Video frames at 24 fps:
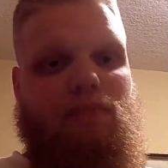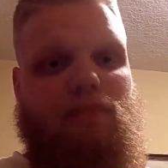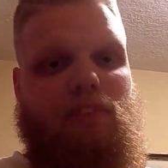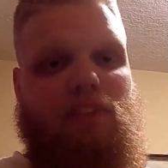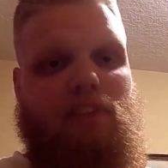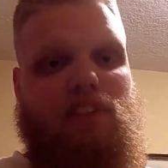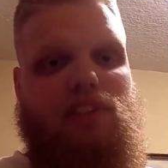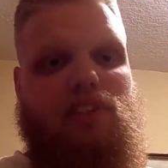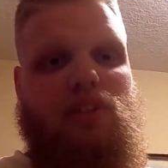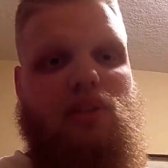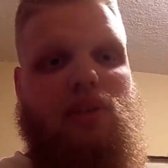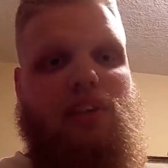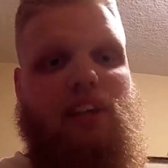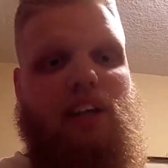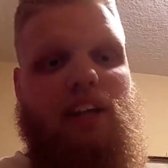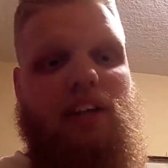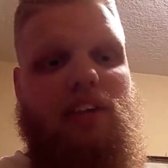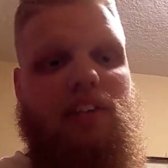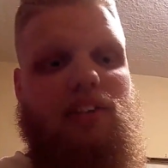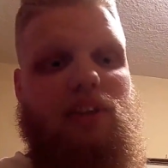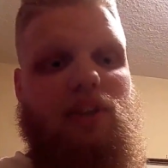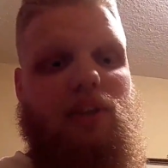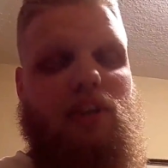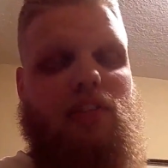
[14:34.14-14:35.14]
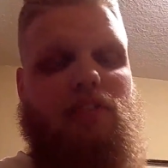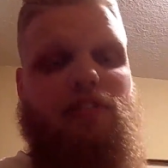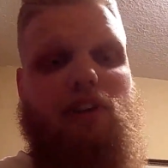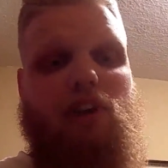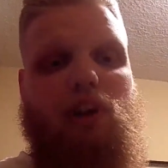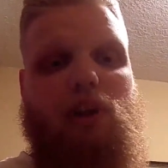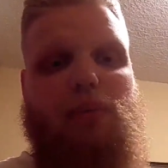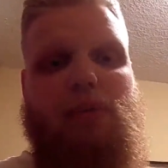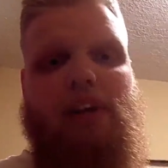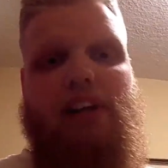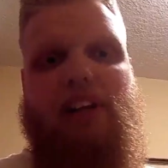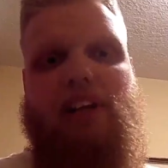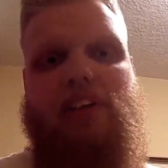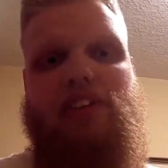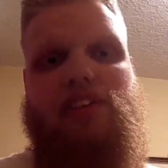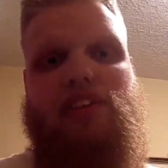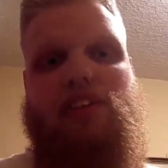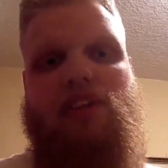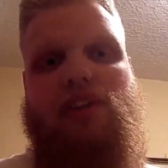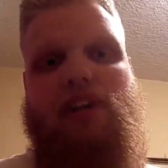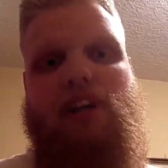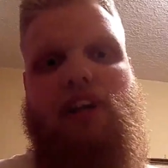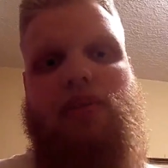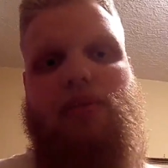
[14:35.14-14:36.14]
So yeah, you can follow my
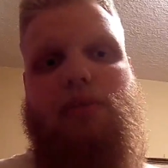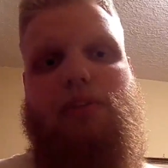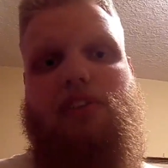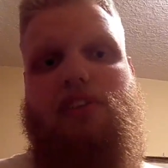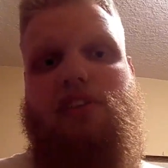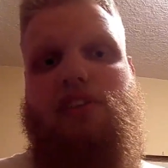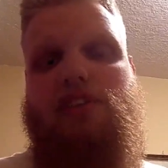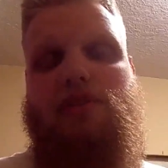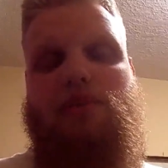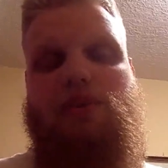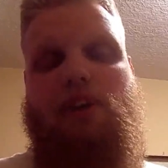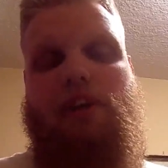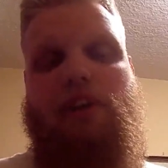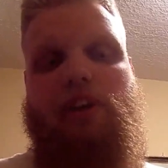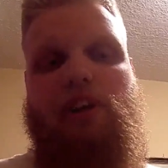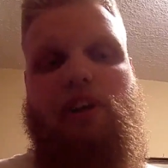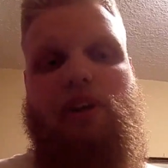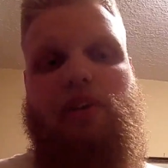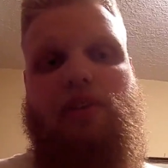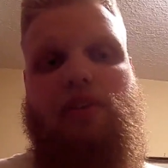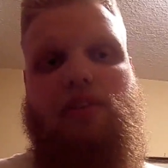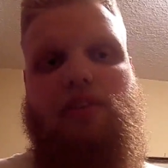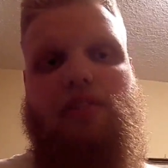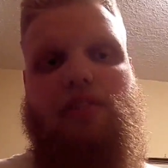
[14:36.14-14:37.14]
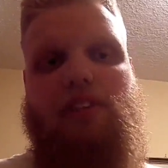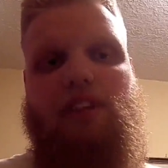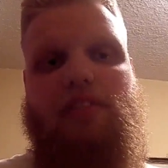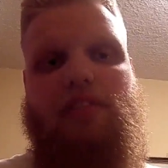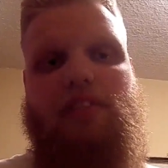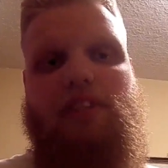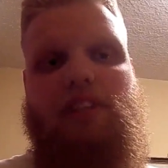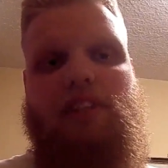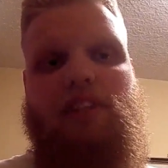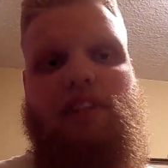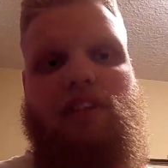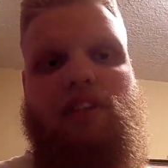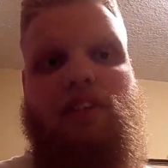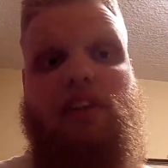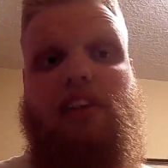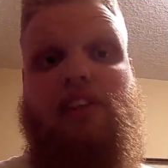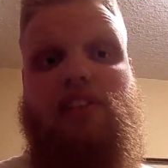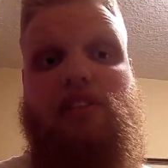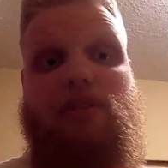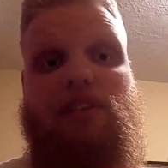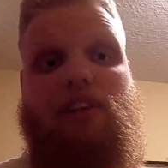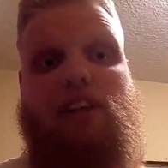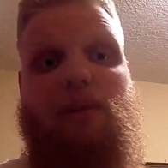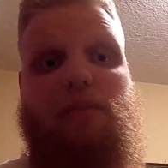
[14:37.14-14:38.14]
Instagram, which is throttleout250 on
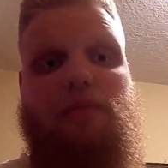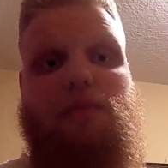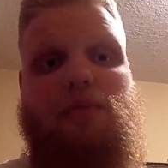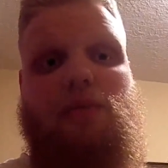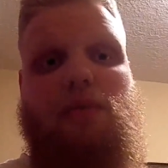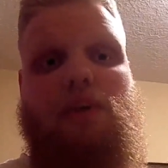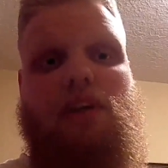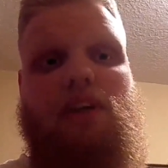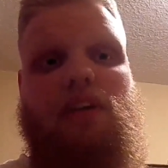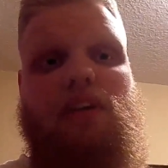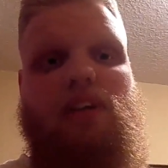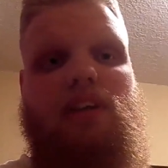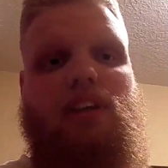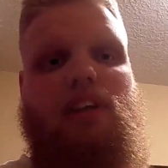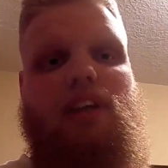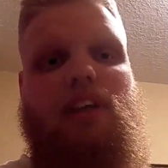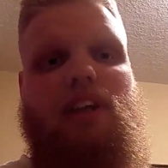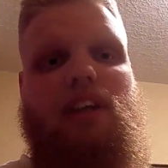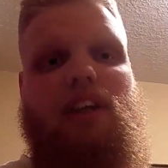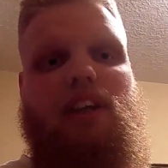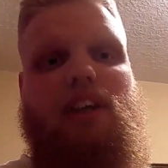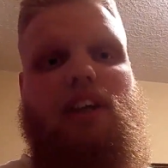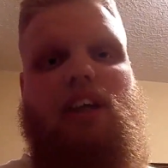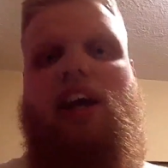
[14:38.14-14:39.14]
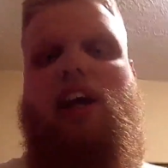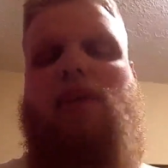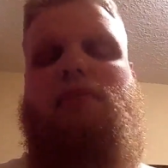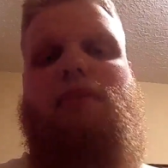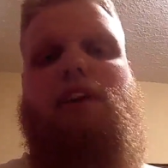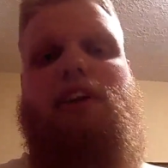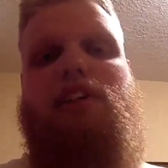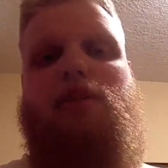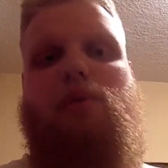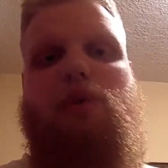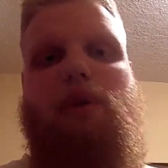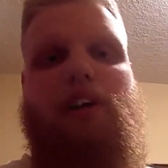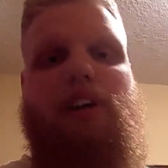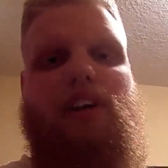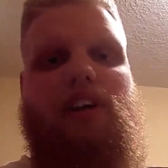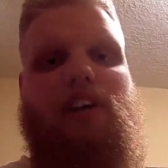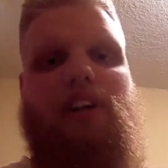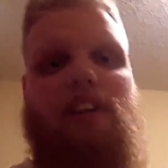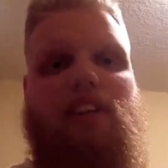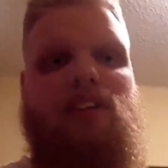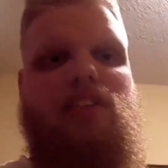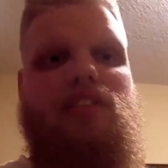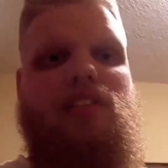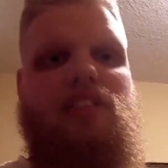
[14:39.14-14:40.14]
Instagram as well. And my
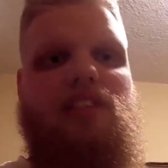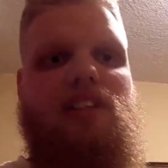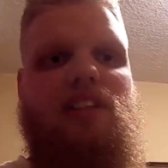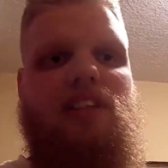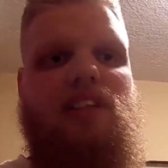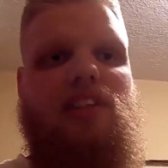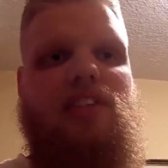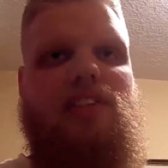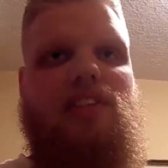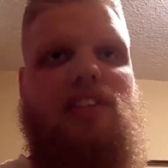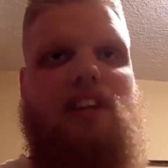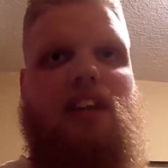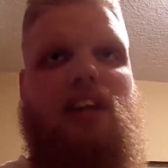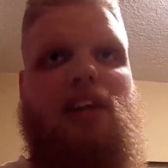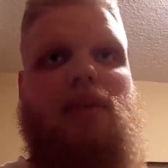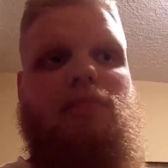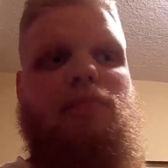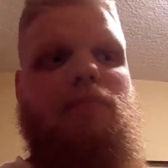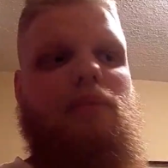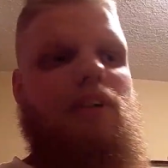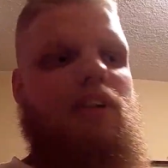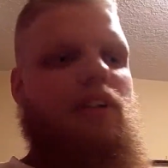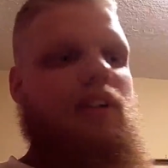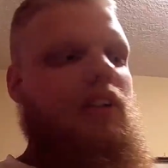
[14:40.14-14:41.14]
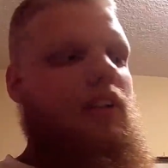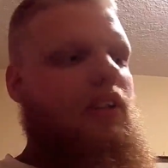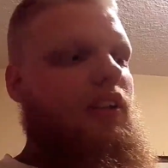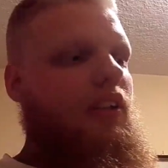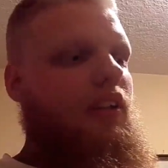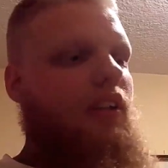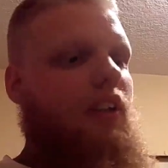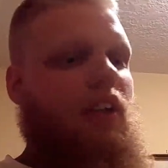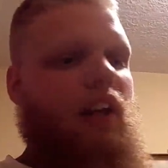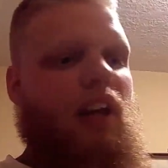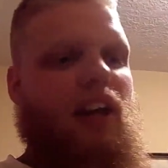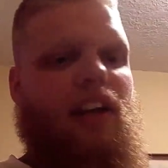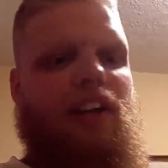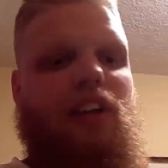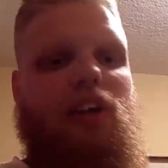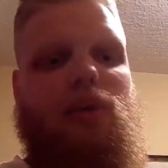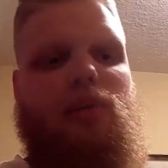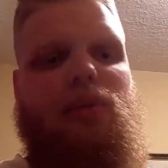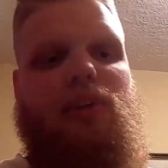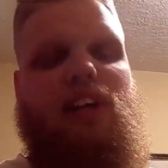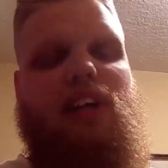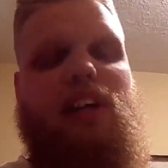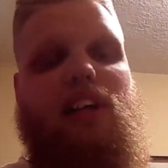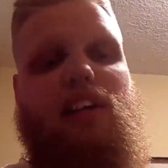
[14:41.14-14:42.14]
Twitter is the same. I
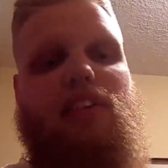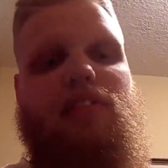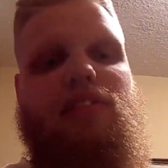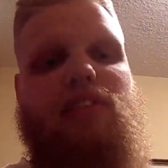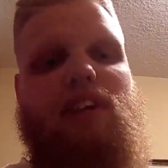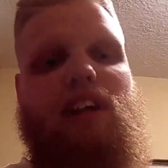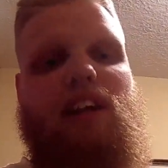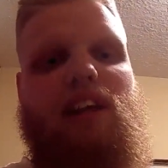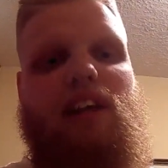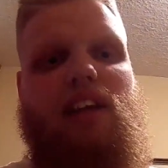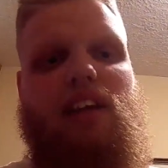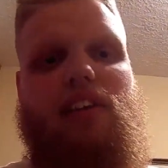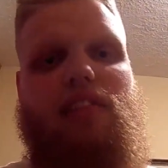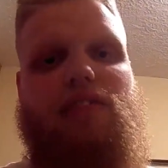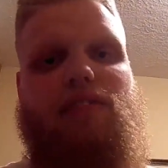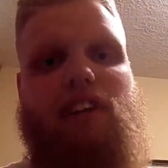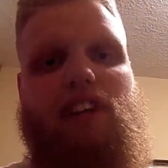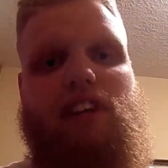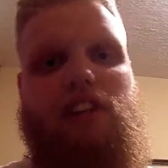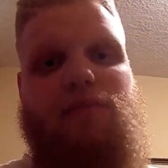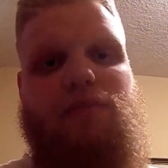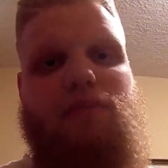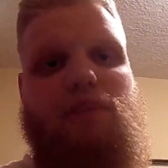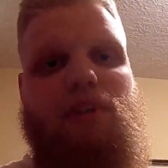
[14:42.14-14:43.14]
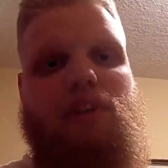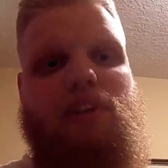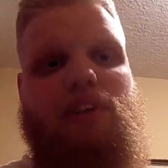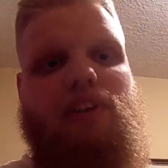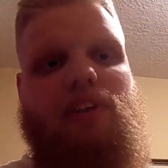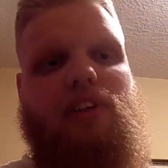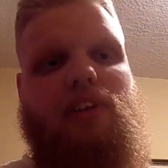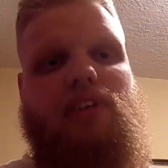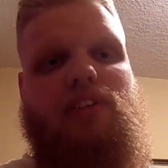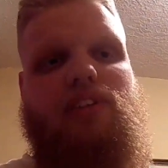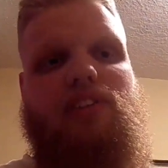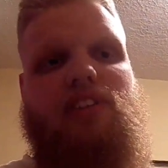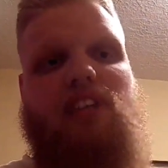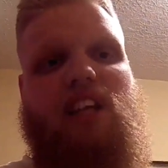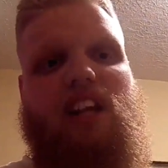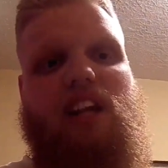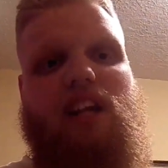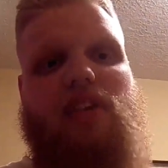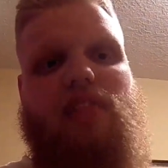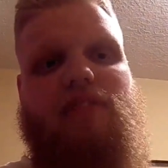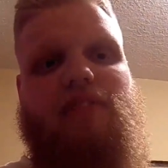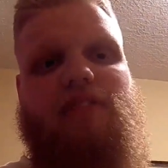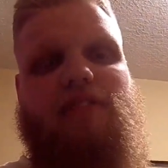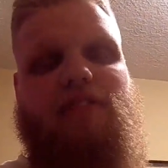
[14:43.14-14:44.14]
don't have a Facebook set
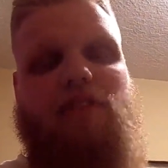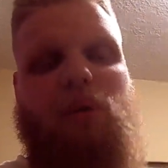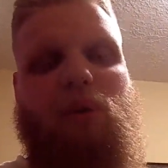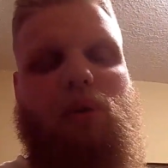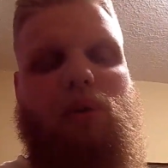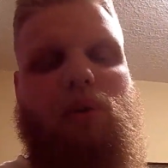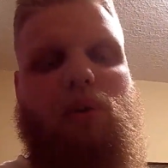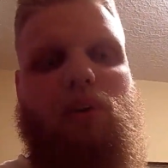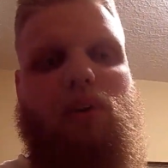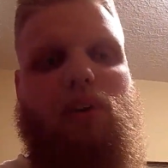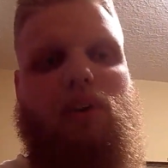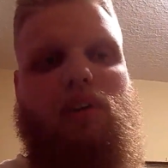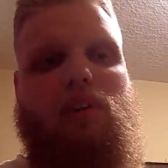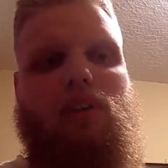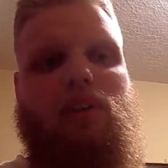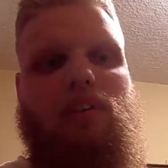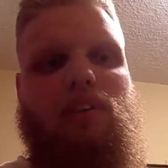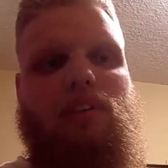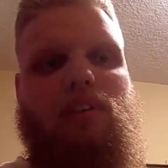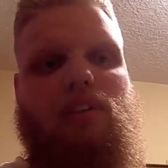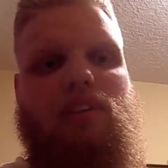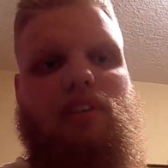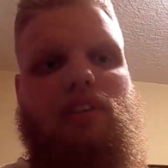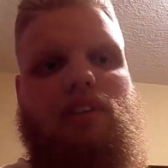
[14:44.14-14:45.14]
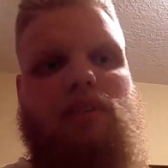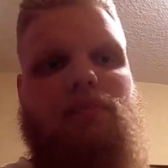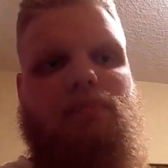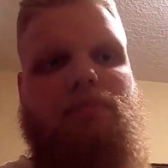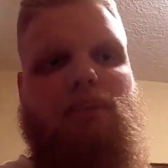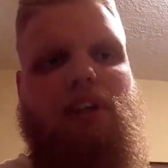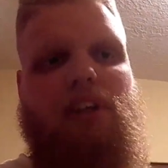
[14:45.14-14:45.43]
up for my